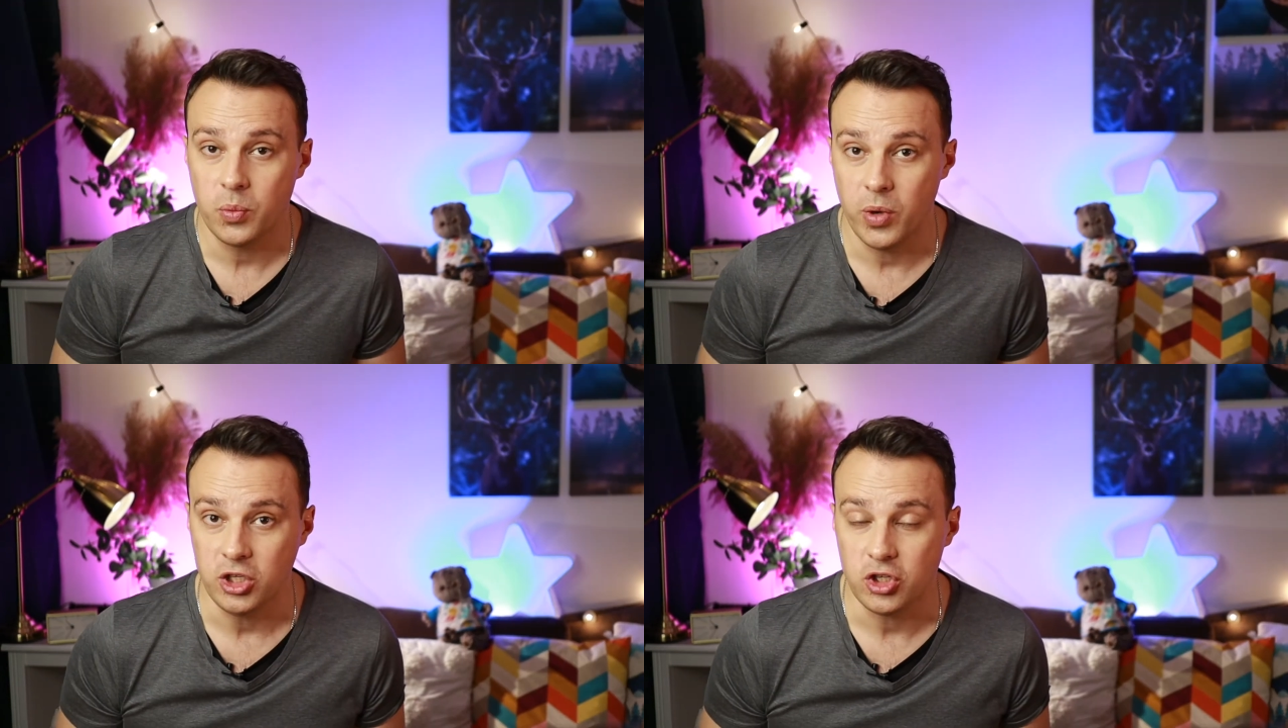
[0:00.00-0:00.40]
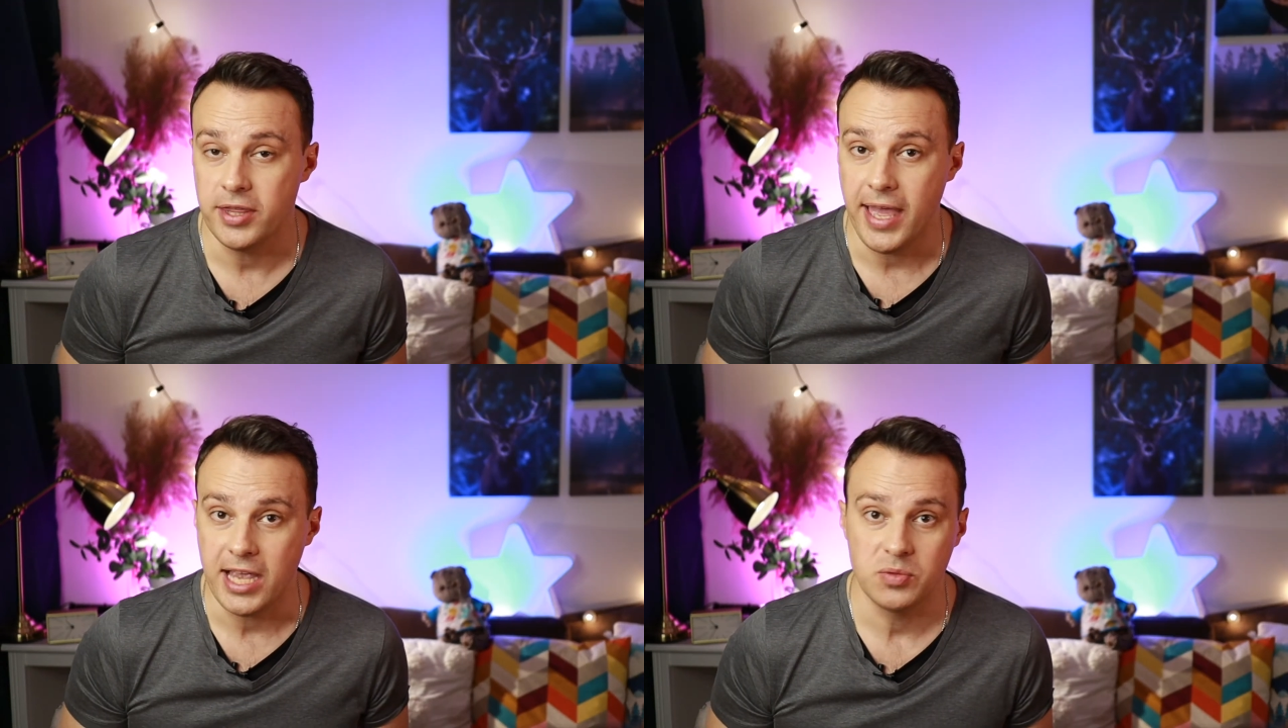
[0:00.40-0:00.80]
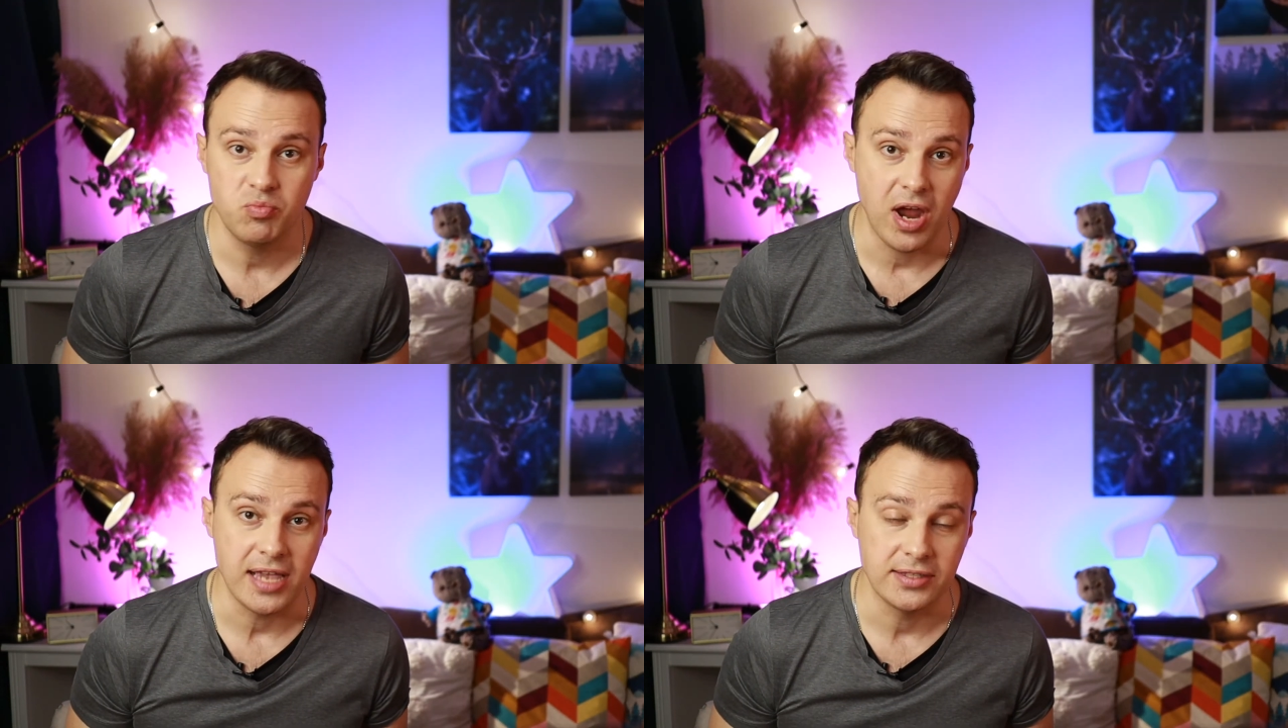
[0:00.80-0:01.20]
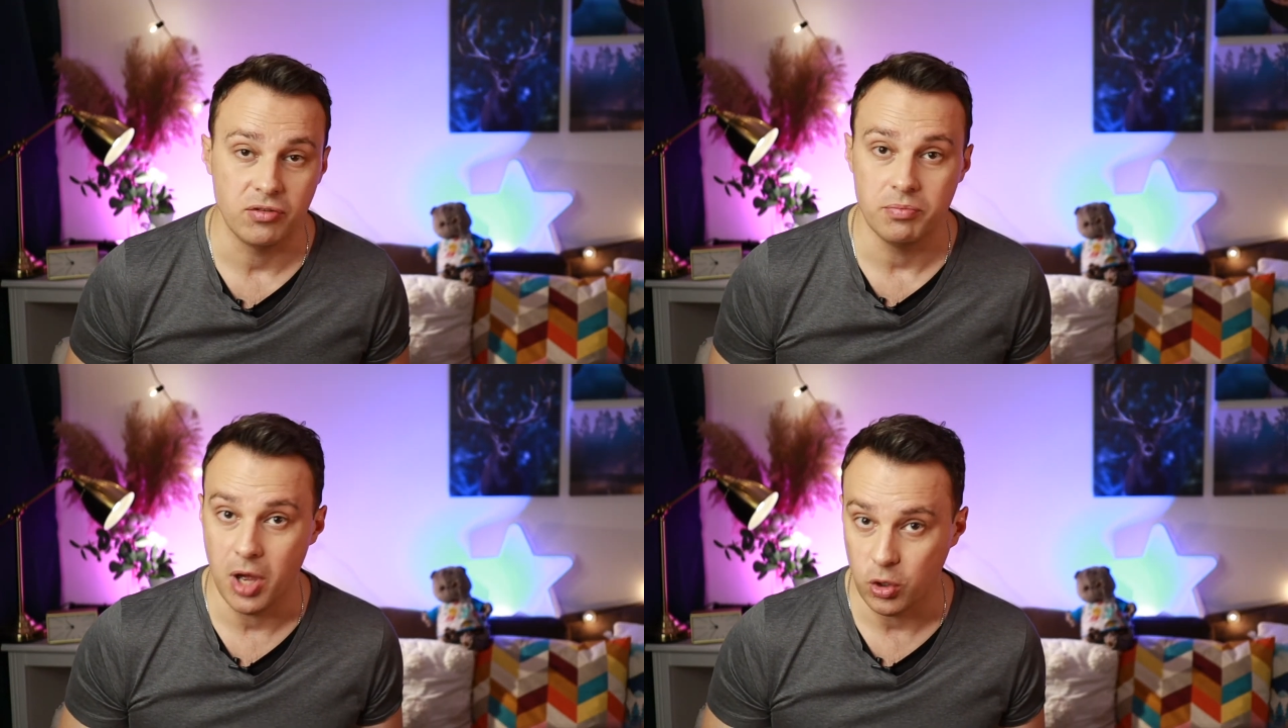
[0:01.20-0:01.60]
which they express their
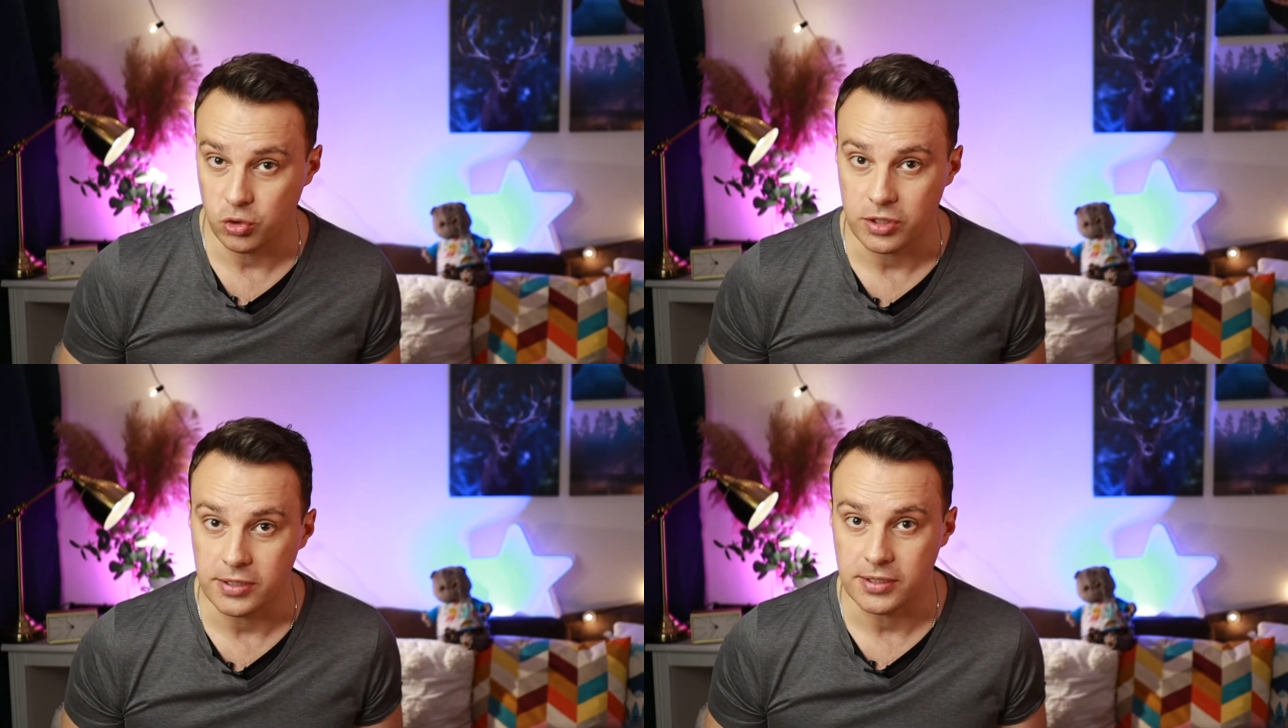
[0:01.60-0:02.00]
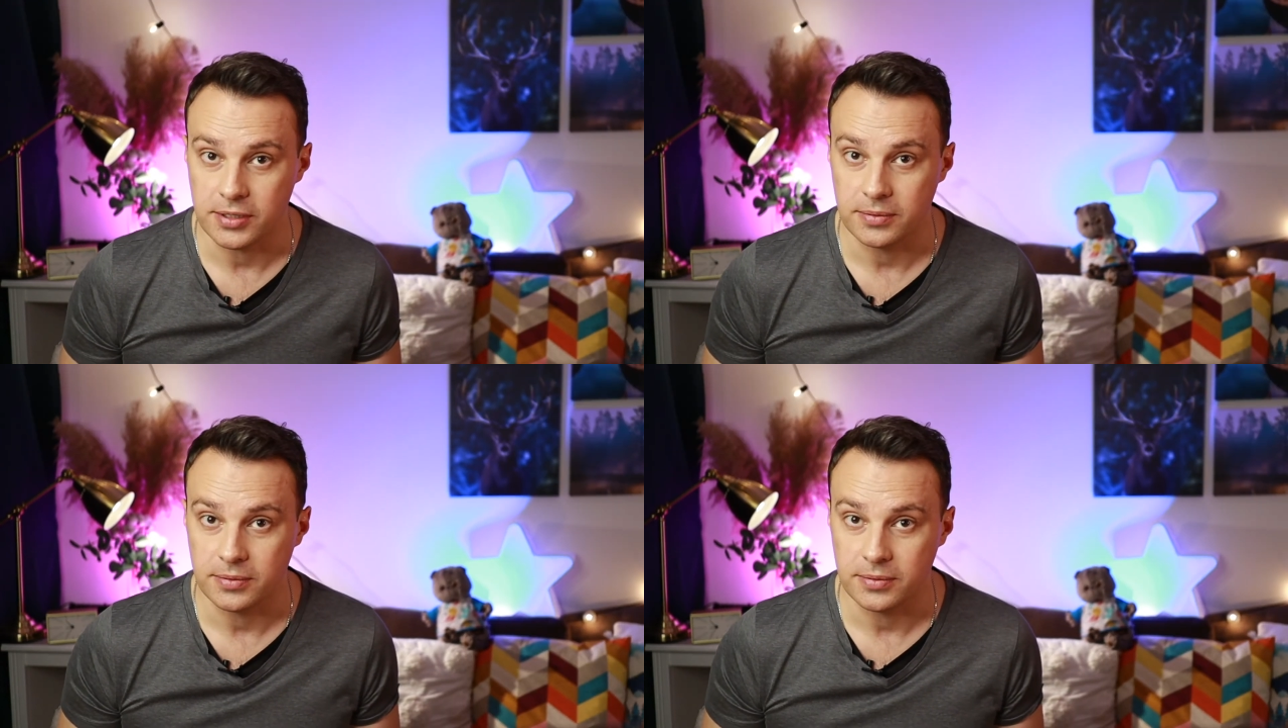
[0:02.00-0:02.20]
emotions.